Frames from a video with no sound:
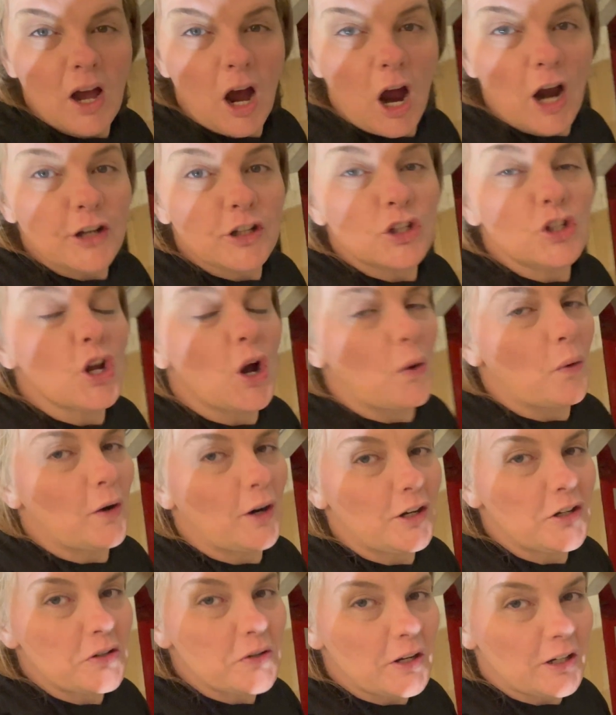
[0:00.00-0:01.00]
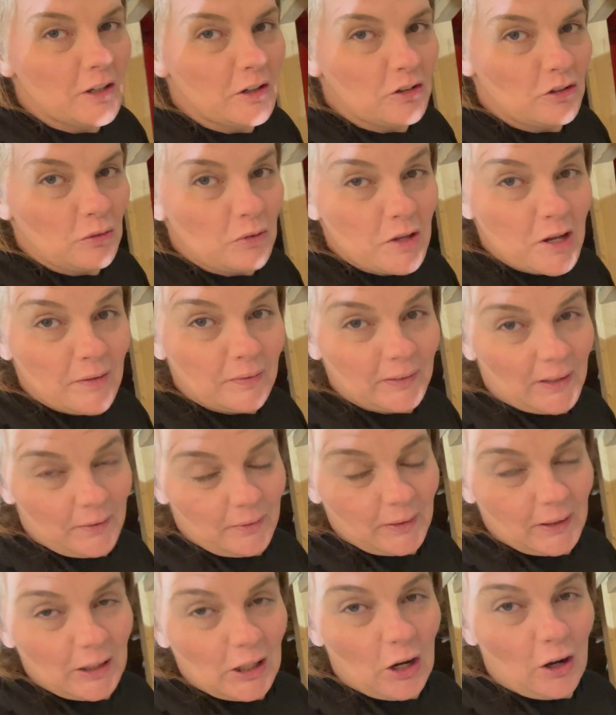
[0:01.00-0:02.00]
Are you gonna do
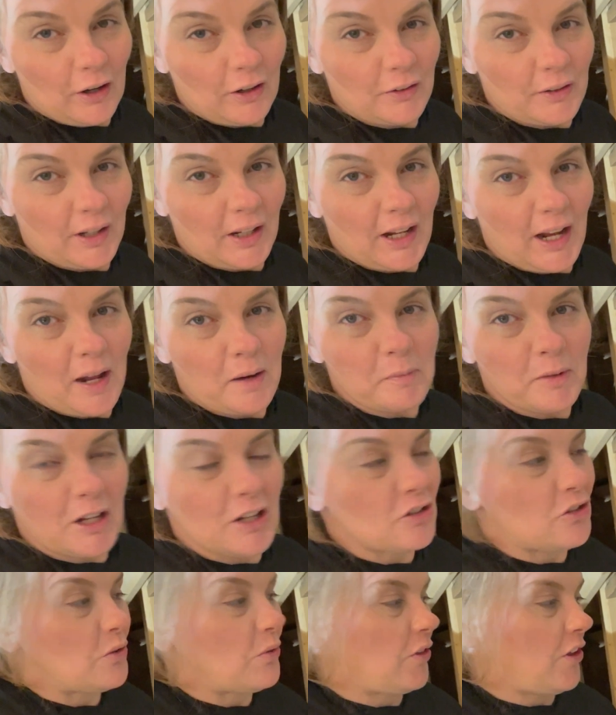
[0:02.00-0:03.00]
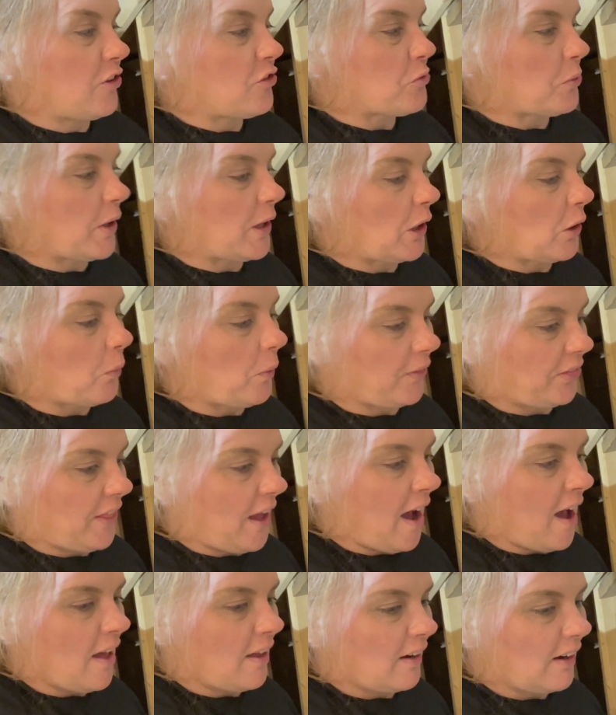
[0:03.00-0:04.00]
self-leveling concrete again? Because you said you were gonna quit
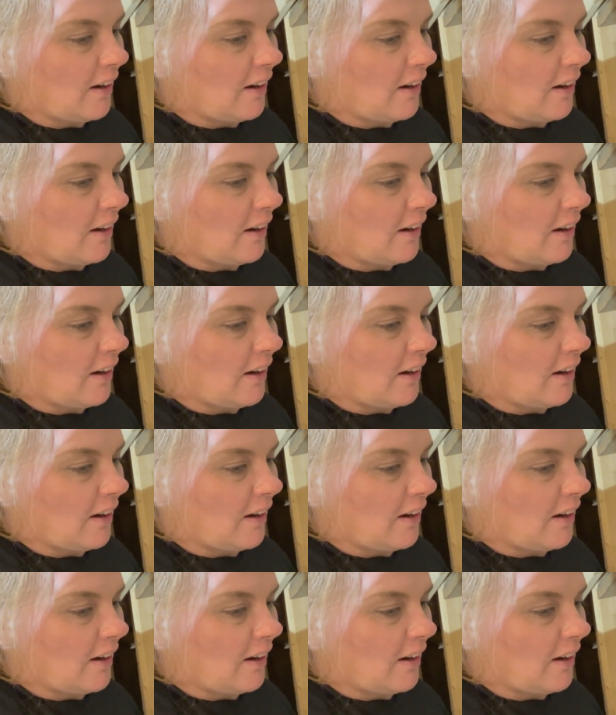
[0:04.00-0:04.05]
that.